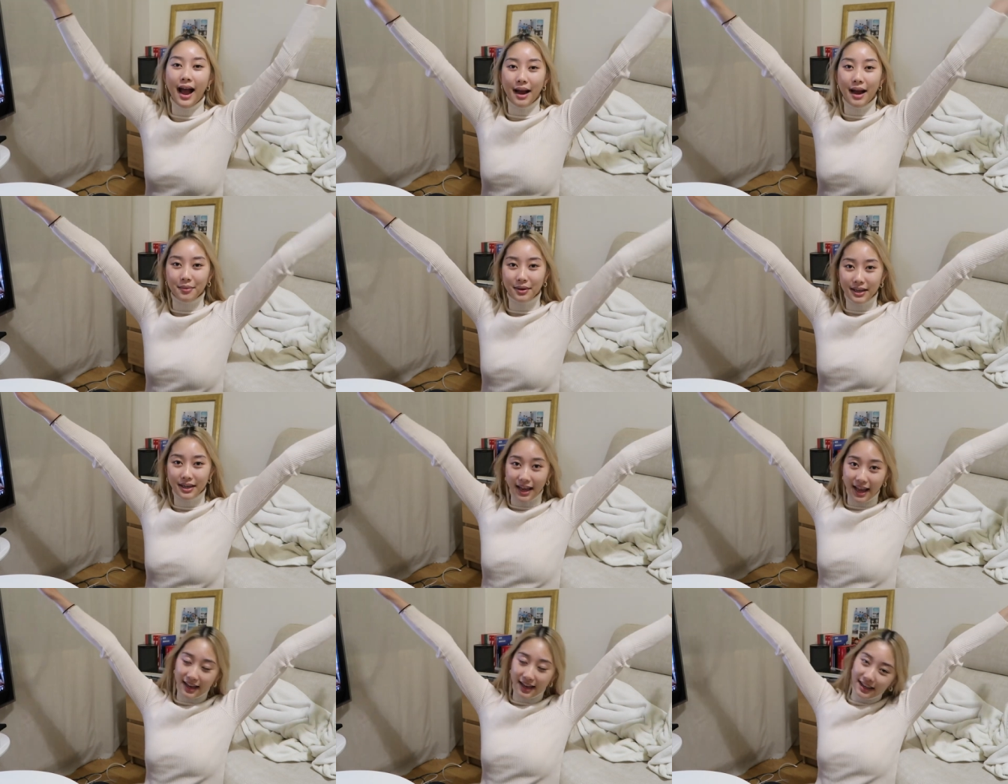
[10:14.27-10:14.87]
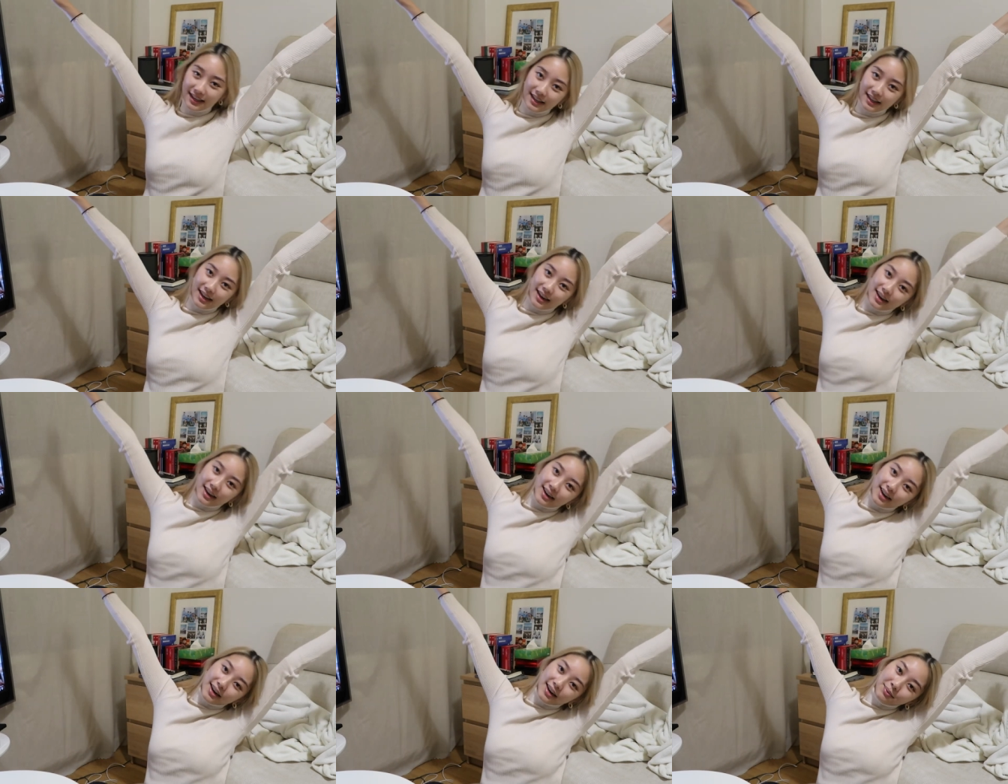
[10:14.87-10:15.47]
I'm gonna end it
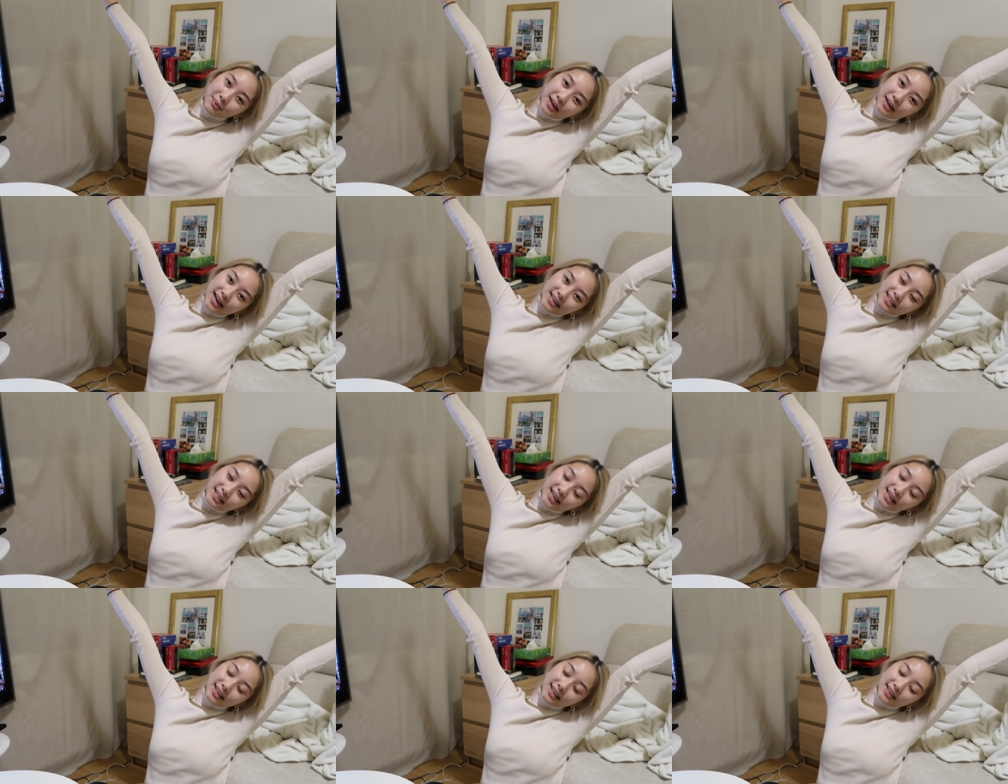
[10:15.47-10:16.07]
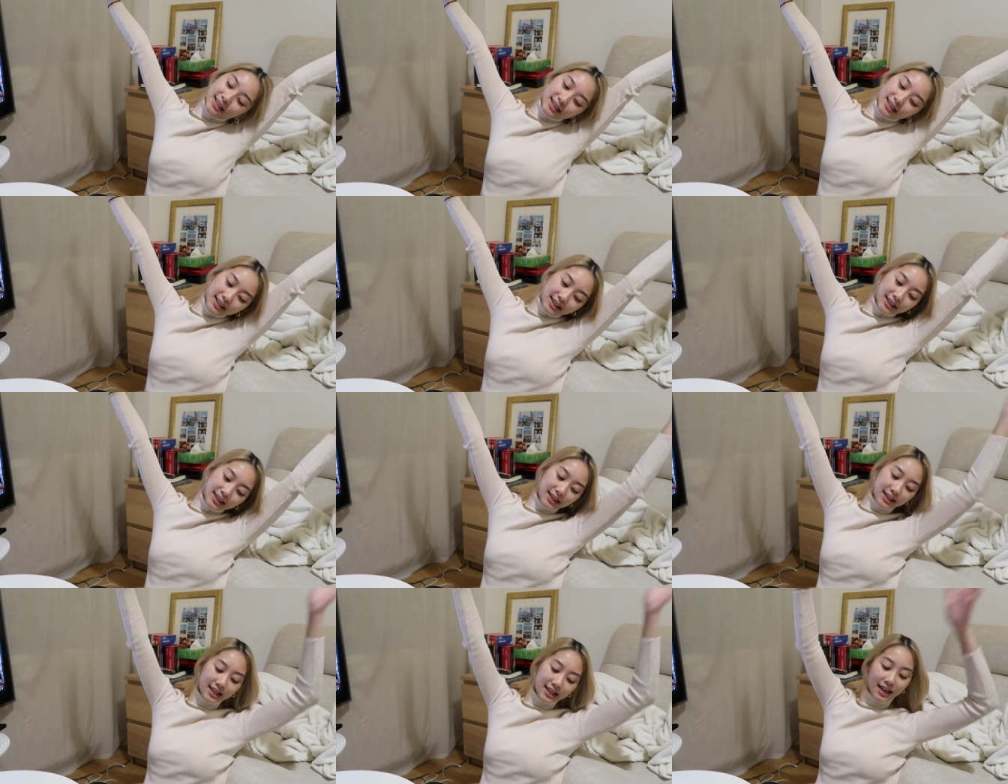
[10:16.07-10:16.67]
here I hope you guys had a
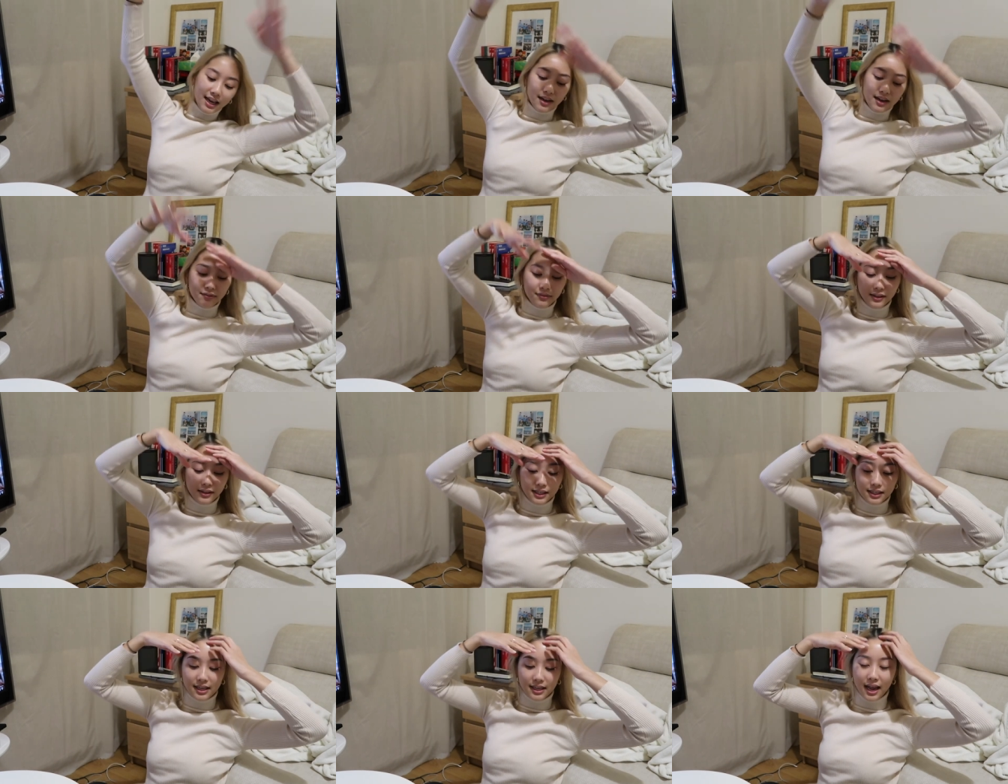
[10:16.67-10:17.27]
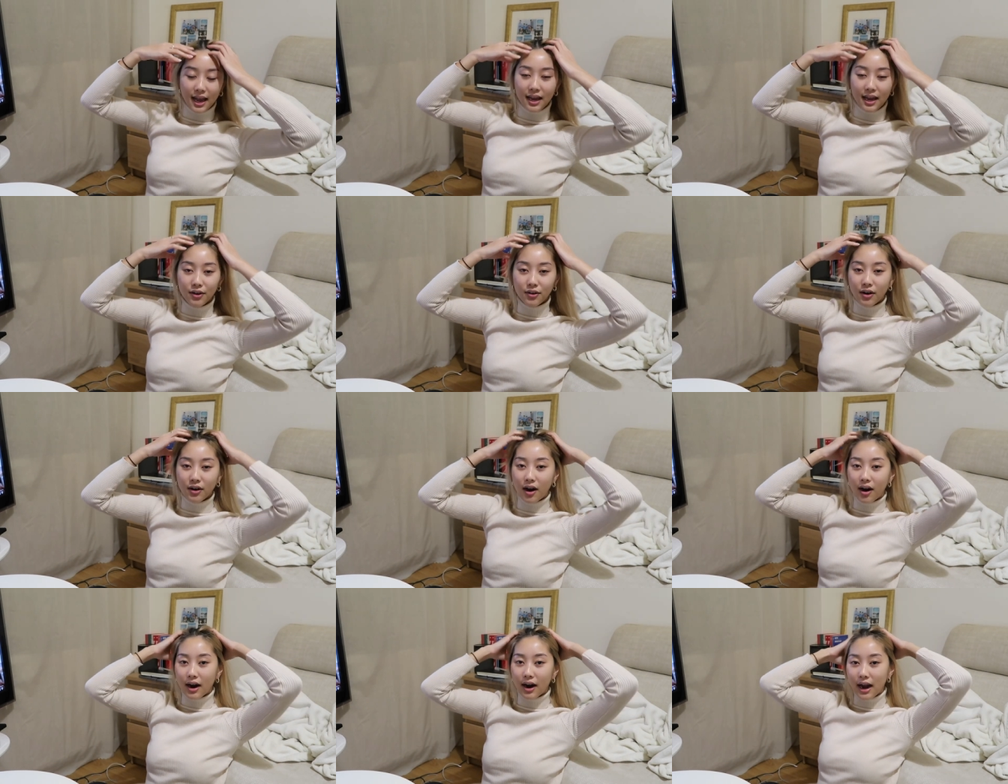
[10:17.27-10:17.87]
lovely day
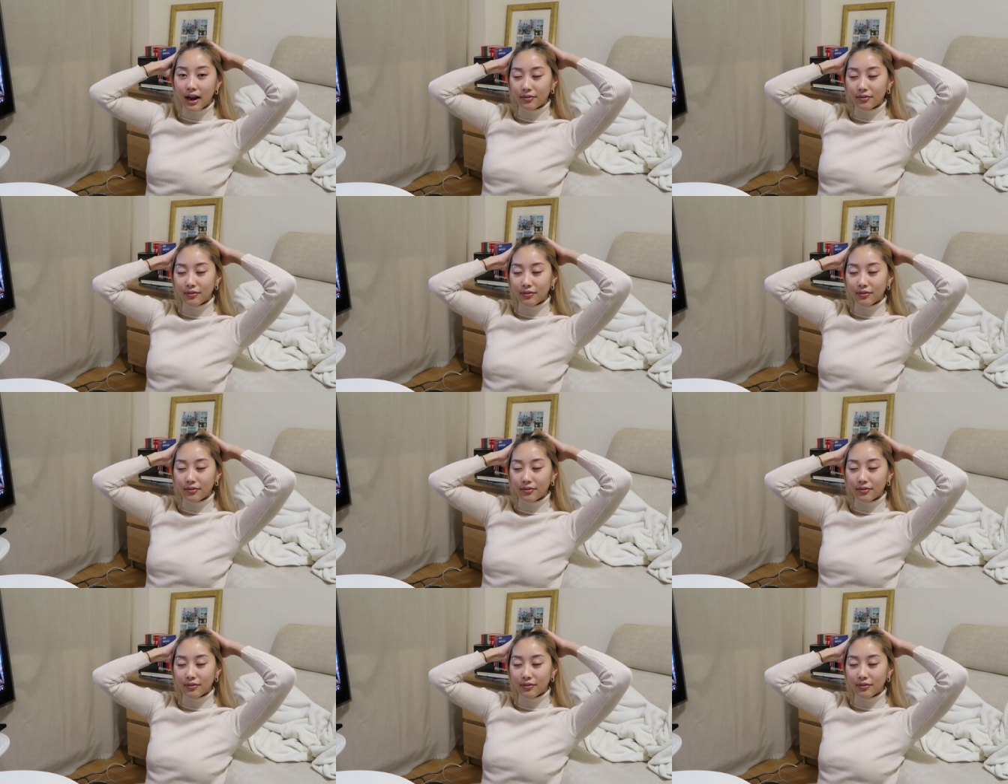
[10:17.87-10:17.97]
or are